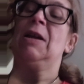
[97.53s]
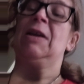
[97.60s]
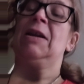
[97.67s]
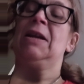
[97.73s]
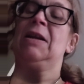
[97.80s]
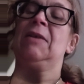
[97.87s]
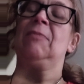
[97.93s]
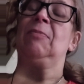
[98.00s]

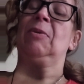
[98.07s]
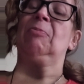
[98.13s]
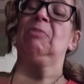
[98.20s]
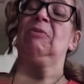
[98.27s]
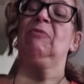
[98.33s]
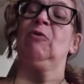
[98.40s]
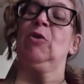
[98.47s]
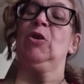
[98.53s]
And,
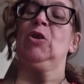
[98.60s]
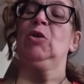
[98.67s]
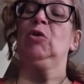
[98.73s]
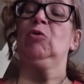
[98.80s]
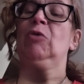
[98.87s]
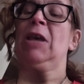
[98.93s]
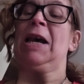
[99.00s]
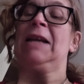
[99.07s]
but before
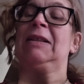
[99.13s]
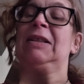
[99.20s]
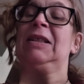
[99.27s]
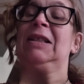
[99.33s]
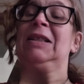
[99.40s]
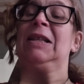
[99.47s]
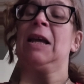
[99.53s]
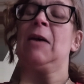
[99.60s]
you do that,
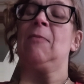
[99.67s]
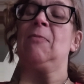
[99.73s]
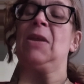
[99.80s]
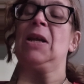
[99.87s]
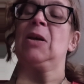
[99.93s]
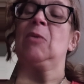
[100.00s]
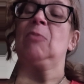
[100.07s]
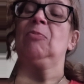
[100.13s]
sit
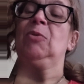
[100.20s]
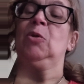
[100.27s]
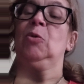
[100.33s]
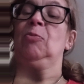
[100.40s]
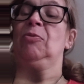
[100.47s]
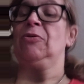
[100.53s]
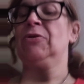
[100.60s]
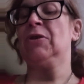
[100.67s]
down, make a
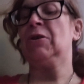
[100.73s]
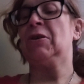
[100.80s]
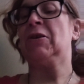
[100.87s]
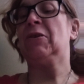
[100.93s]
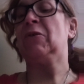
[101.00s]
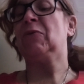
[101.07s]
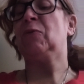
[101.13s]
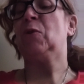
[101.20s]
blueprint
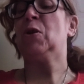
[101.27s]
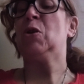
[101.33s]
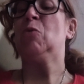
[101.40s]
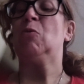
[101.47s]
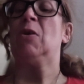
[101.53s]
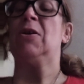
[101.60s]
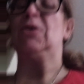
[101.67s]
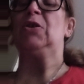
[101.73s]
out of what
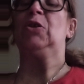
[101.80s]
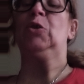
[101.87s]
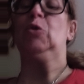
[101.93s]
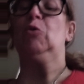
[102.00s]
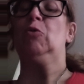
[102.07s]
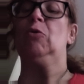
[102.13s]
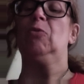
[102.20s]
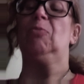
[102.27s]
you want to
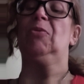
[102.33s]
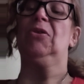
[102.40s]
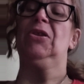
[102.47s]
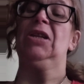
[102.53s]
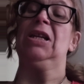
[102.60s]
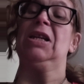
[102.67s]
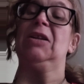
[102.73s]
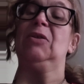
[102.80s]
do or
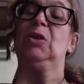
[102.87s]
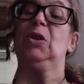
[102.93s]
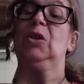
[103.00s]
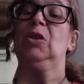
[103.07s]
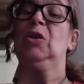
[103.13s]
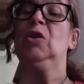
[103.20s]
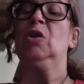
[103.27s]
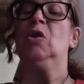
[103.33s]

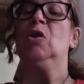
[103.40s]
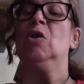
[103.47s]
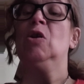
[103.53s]
plans.